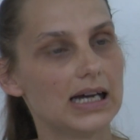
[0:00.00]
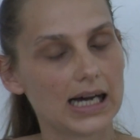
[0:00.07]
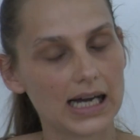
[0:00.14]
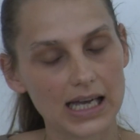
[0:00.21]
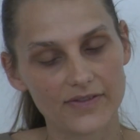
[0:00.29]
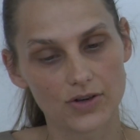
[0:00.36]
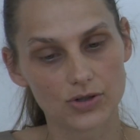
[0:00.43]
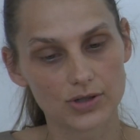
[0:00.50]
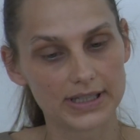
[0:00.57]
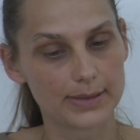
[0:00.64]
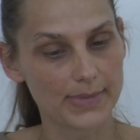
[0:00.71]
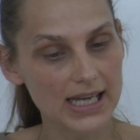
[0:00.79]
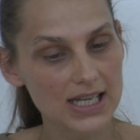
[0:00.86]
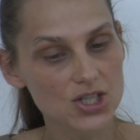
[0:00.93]
I've
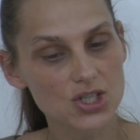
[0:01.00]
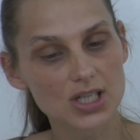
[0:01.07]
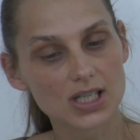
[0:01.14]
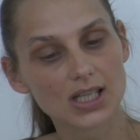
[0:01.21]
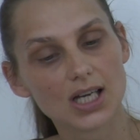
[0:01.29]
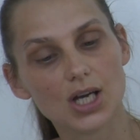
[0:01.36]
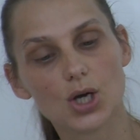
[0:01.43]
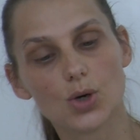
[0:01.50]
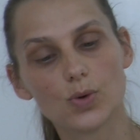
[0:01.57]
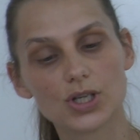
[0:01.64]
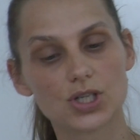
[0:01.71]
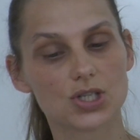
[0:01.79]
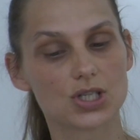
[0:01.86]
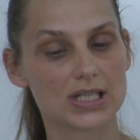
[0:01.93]
already mentioned,
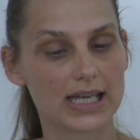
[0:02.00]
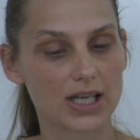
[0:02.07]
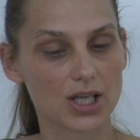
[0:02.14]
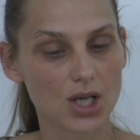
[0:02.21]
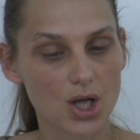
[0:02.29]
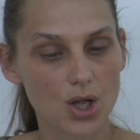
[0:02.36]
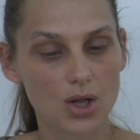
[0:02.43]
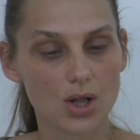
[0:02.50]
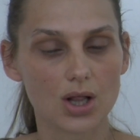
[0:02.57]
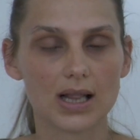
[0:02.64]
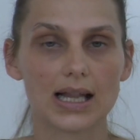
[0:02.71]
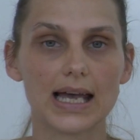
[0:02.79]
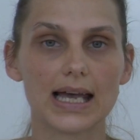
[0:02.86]
which is the goal